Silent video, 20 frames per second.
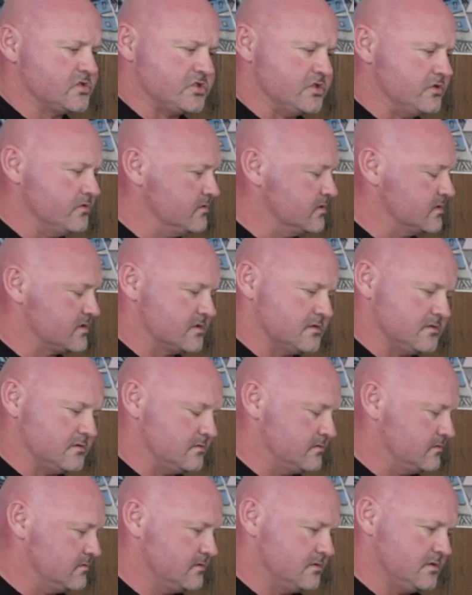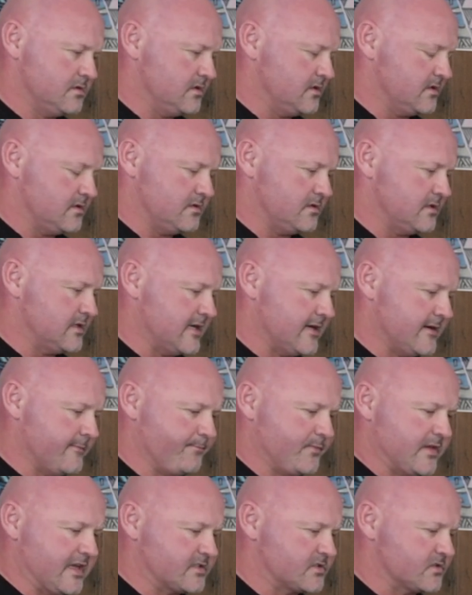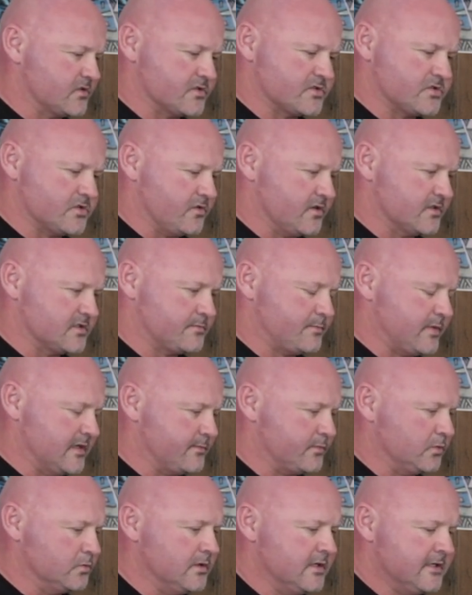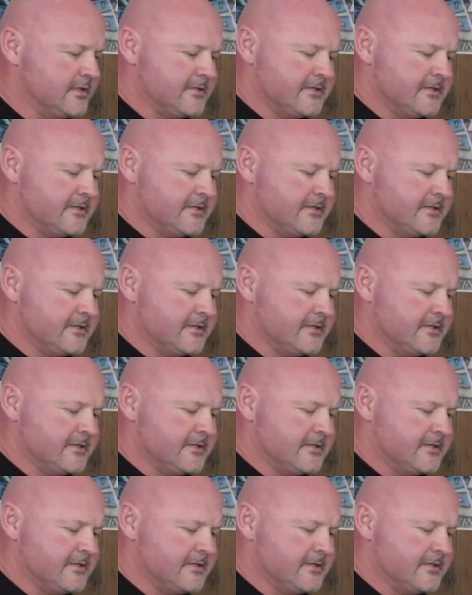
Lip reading: students and exercise science people,